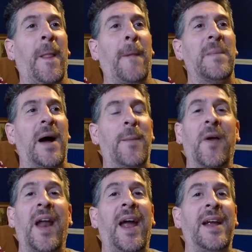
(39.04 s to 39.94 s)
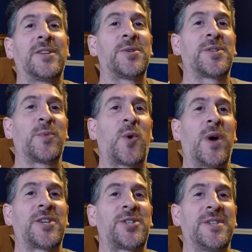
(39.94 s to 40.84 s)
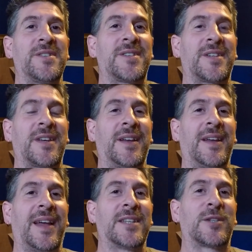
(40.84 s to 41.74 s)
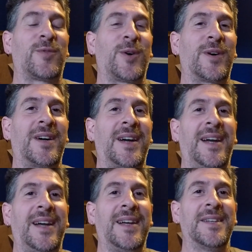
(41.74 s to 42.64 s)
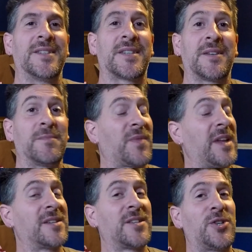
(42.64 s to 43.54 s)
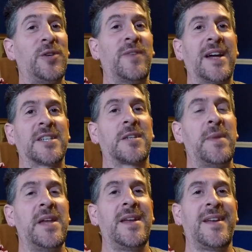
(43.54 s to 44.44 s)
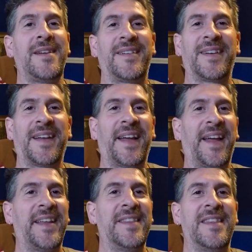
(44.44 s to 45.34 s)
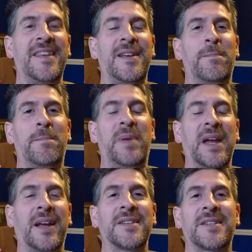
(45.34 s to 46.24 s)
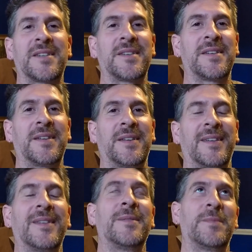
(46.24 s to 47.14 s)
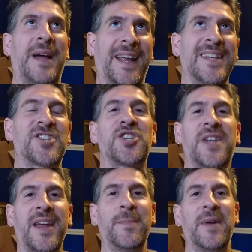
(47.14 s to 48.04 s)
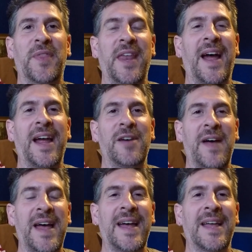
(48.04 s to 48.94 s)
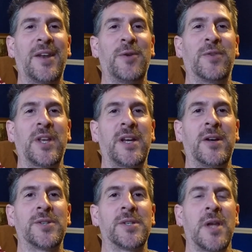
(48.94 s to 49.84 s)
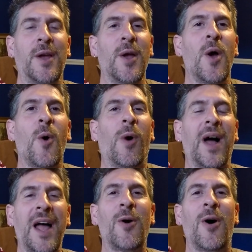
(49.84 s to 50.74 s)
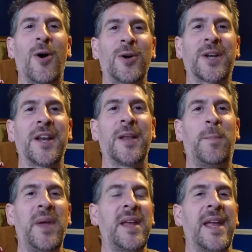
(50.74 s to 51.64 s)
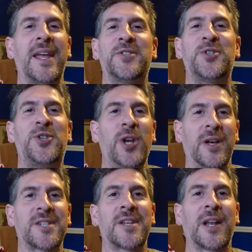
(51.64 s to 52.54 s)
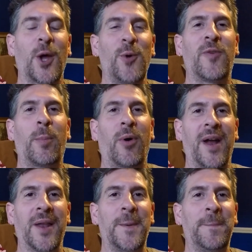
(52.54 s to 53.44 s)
I'm going to answer some questions as far as things that you've asked me and the biggest I guess statement that I have had over the years is well how hard could it be? It's just a loaf of bread.